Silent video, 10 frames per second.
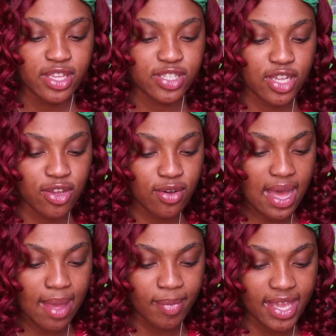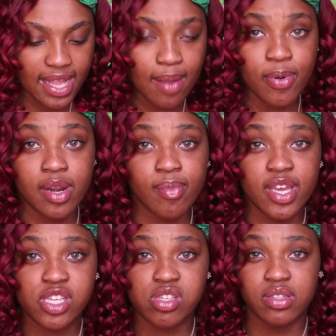So I mean, I pretty
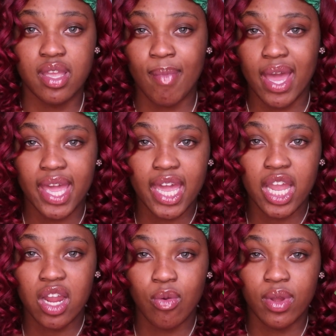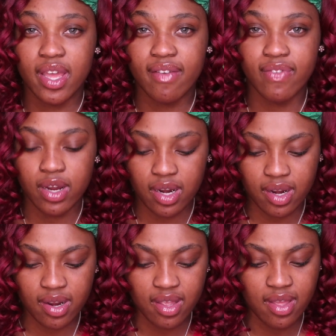much did my hair or
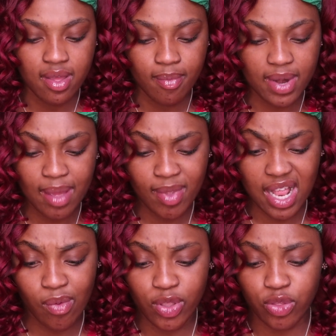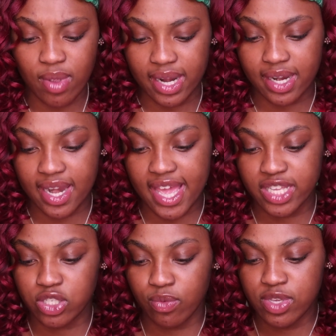whatever. But I mean, I went throughout the day,
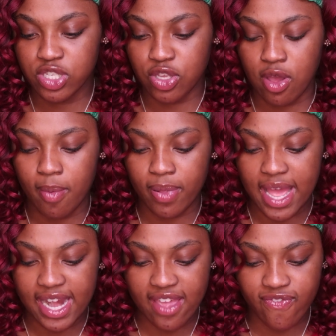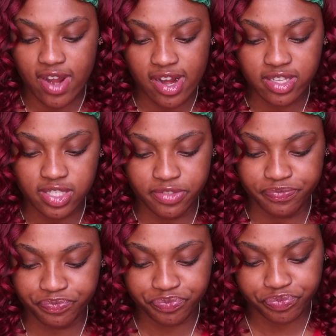so we just gonna apply that first.
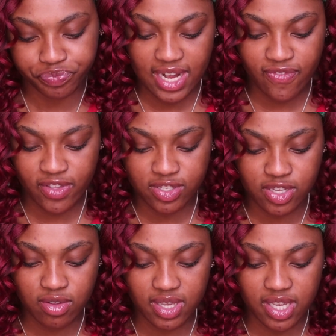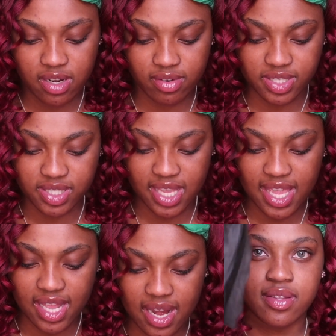And it feels so good on the
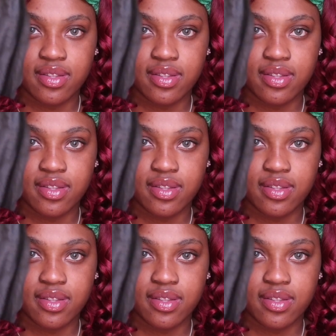skin.